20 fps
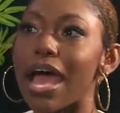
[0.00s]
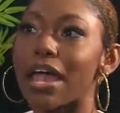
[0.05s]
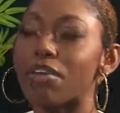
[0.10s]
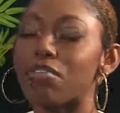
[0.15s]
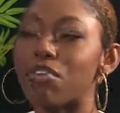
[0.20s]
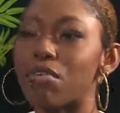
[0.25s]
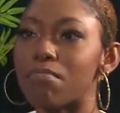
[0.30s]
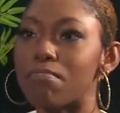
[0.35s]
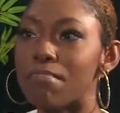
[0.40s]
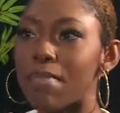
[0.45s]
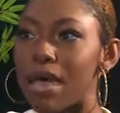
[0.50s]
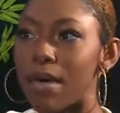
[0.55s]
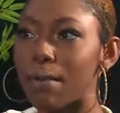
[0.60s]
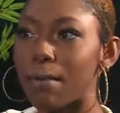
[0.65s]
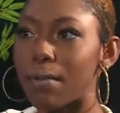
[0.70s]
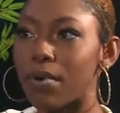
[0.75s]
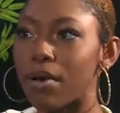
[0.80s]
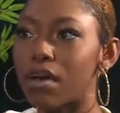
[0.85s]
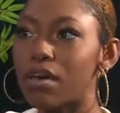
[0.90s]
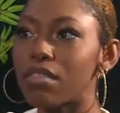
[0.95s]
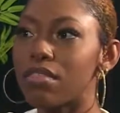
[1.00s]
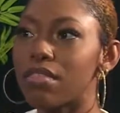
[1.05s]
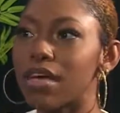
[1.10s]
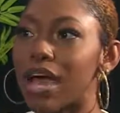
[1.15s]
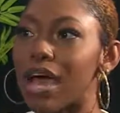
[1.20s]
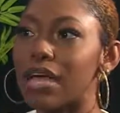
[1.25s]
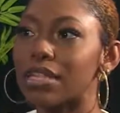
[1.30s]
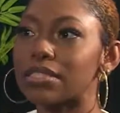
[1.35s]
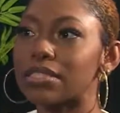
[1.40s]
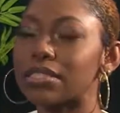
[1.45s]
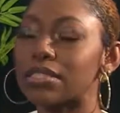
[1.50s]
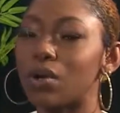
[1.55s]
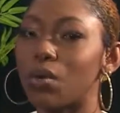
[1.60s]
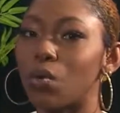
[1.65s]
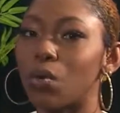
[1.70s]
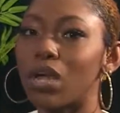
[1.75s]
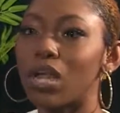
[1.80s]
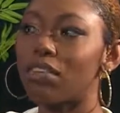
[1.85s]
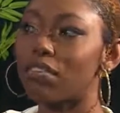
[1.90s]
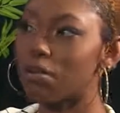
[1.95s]
And remember that
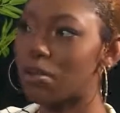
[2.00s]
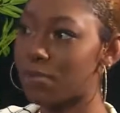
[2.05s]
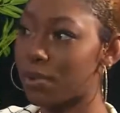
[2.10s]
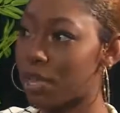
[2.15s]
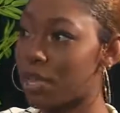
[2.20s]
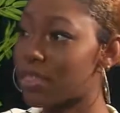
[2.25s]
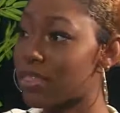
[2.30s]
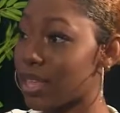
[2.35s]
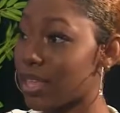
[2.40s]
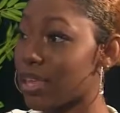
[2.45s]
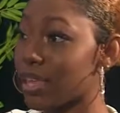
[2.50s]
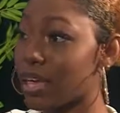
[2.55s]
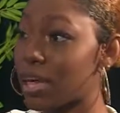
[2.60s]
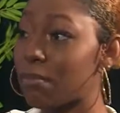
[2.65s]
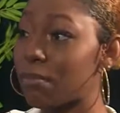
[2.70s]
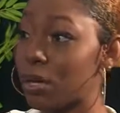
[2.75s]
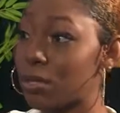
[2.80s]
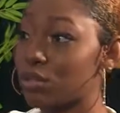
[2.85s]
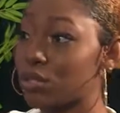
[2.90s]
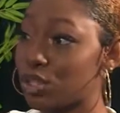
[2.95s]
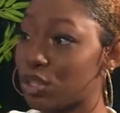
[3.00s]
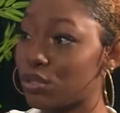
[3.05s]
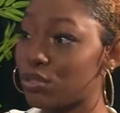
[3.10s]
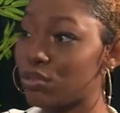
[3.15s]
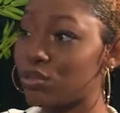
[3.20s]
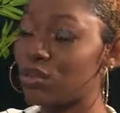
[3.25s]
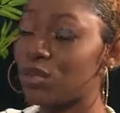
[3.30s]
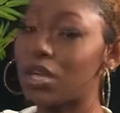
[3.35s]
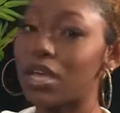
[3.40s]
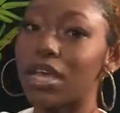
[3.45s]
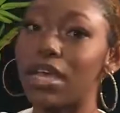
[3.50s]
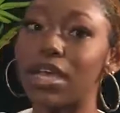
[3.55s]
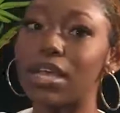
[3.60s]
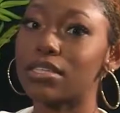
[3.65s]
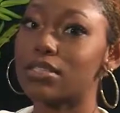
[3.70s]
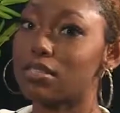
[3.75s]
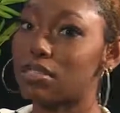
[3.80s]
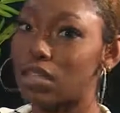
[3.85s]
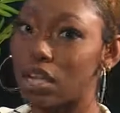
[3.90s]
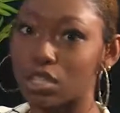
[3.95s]
whatever people are thinking about you
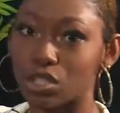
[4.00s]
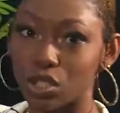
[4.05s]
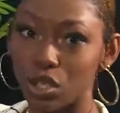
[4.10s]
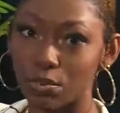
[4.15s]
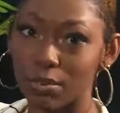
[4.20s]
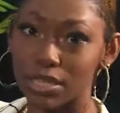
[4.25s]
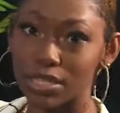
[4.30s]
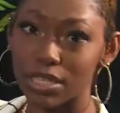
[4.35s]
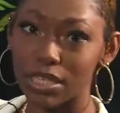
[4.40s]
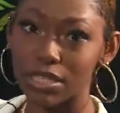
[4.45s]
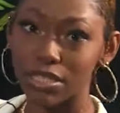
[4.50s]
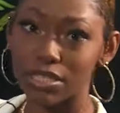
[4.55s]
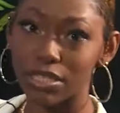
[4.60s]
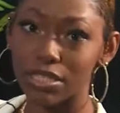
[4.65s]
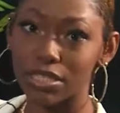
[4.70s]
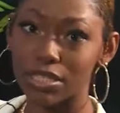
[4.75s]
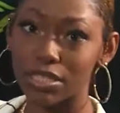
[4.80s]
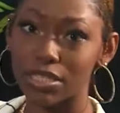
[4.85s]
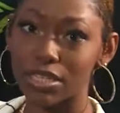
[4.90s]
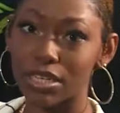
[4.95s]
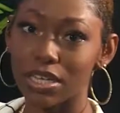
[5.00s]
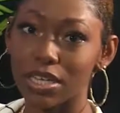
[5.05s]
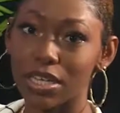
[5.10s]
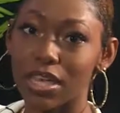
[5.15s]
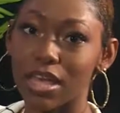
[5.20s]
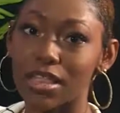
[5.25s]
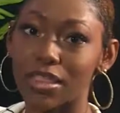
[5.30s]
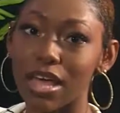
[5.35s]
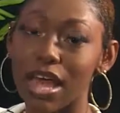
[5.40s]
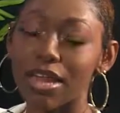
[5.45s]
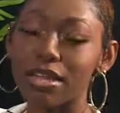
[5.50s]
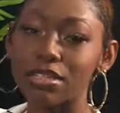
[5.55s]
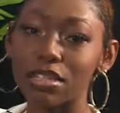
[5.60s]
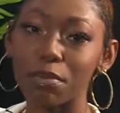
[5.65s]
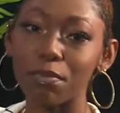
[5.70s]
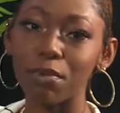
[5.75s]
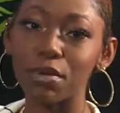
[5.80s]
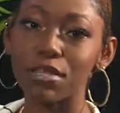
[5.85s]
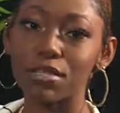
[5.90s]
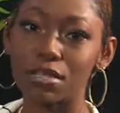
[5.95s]
is not your business. That is
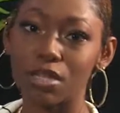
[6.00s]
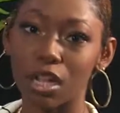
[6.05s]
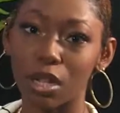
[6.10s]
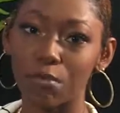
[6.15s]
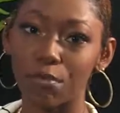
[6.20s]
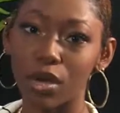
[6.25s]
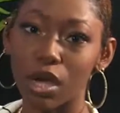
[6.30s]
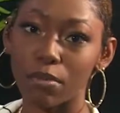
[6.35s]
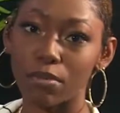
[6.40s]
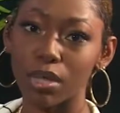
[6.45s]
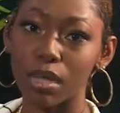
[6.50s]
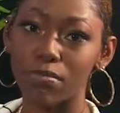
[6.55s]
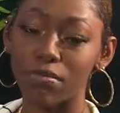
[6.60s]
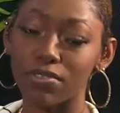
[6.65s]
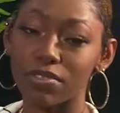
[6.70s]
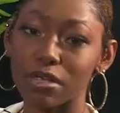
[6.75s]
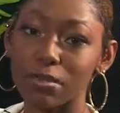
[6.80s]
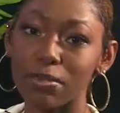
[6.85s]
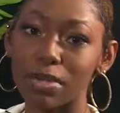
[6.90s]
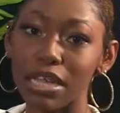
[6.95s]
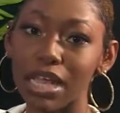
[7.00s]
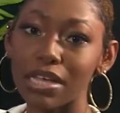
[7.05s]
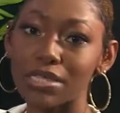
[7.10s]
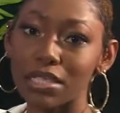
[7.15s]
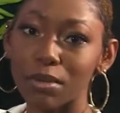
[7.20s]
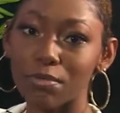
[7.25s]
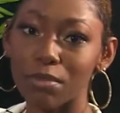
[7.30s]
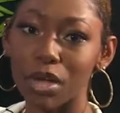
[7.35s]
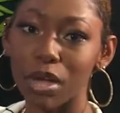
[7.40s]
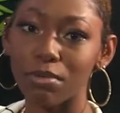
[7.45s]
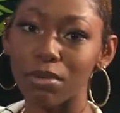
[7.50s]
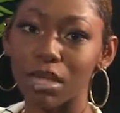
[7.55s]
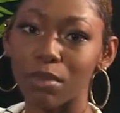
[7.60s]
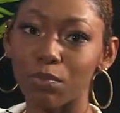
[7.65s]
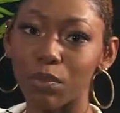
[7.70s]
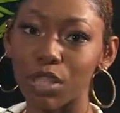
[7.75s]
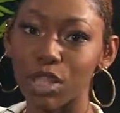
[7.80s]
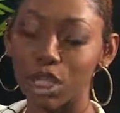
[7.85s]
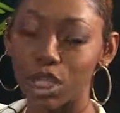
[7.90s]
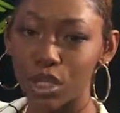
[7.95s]
a personal problem. If somebody has a
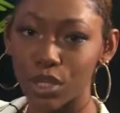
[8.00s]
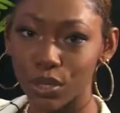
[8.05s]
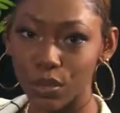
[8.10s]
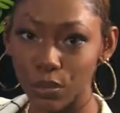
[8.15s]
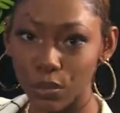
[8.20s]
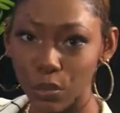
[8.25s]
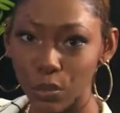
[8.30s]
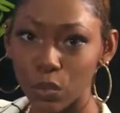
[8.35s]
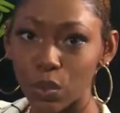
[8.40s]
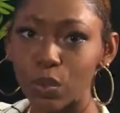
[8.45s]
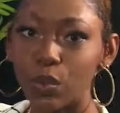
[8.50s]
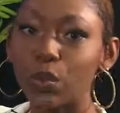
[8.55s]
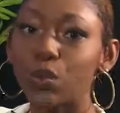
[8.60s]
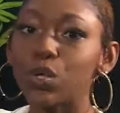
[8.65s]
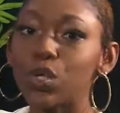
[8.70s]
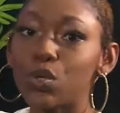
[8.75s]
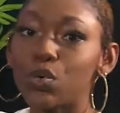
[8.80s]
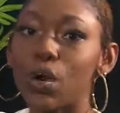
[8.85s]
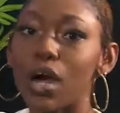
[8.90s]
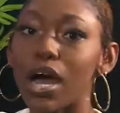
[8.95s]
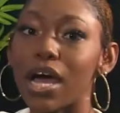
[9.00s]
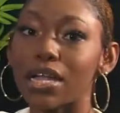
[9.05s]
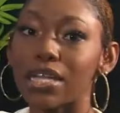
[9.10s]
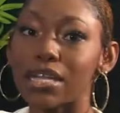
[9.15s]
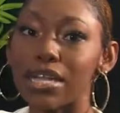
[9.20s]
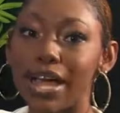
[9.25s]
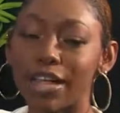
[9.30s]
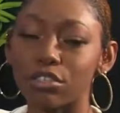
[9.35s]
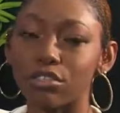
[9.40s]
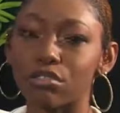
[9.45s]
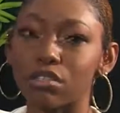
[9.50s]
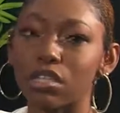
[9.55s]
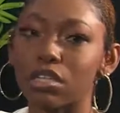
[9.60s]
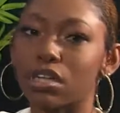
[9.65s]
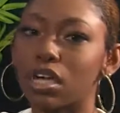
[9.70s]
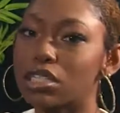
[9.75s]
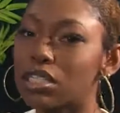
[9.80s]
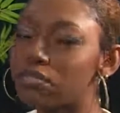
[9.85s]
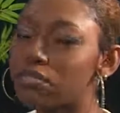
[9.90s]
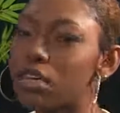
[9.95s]
problem with you, who you are naturally,
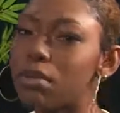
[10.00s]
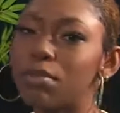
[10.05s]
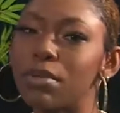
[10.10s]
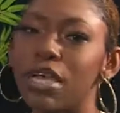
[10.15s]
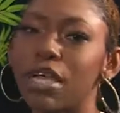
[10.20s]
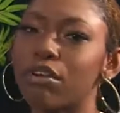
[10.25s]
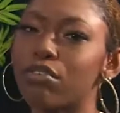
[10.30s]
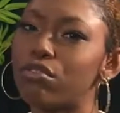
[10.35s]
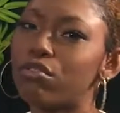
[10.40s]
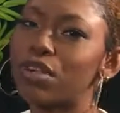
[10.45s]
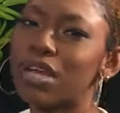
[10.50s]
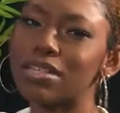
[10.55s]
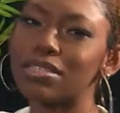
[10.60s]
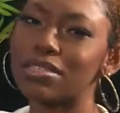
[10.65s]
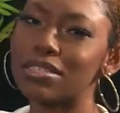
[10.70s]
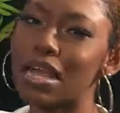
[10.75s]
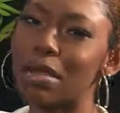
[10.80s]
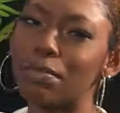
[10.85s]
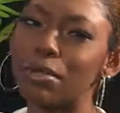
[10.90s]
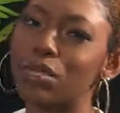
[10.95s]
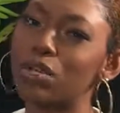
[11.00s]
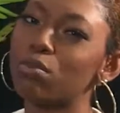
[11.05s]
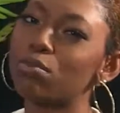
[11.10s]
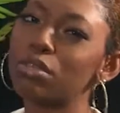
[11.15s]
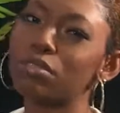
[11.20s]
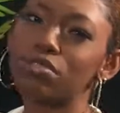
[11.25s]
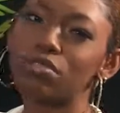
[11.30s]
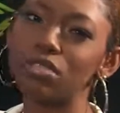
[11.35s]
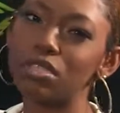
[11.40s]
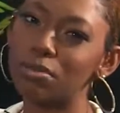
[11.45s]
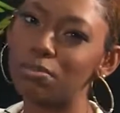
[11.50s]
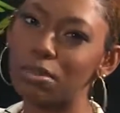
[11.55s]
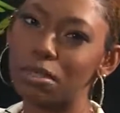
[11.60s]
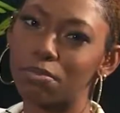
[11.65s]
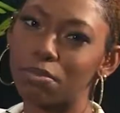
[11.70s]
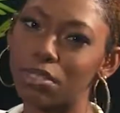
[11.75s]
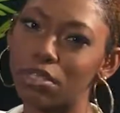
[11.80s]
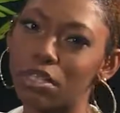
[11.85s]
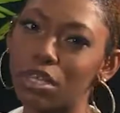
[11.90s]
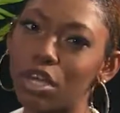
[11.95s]
not if you're being rude and snappy, don't be rude to
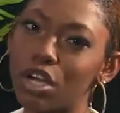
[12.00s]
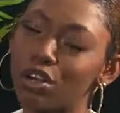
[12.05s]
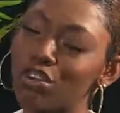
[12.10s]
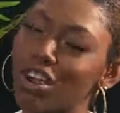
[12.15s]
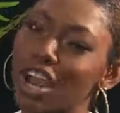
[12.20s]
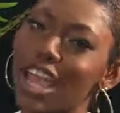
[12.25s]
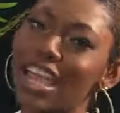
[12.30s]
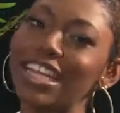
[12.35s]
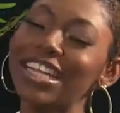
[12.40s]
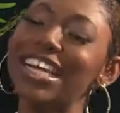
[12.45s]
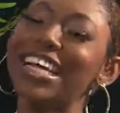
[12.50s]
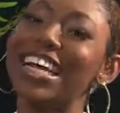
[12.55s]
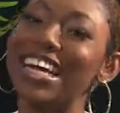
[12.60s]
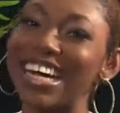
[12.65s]
people, right?